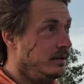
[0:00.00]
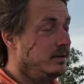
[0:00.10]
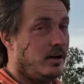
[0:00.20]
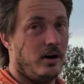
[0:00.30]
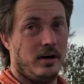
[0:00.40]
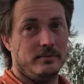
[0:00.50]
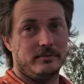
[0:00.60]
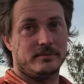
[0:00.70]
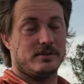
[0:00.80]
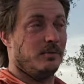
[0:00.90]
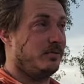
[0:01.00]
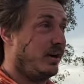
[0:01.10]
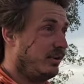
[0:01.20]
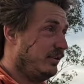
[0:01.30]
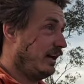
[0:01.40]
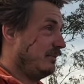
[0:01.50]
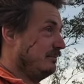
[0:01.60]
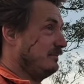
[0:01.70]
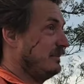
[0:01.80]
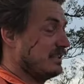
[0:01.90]
Alright, so we'll run on that.
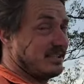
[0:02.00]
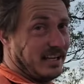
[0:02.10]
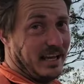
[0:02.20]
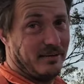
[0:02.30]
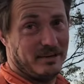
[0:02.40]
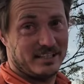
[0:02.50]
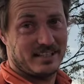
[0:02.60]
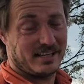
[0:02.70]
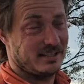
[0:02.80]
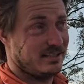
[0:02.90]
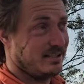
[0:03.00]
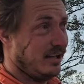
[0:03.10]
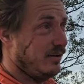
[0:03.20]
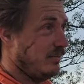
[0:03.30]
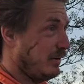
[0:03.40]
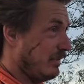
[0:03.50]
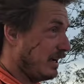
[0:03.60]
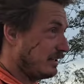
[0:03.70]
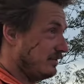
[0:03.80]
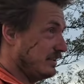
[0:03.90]
Let's see how many seconds slower my
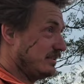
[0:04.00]
Magna is.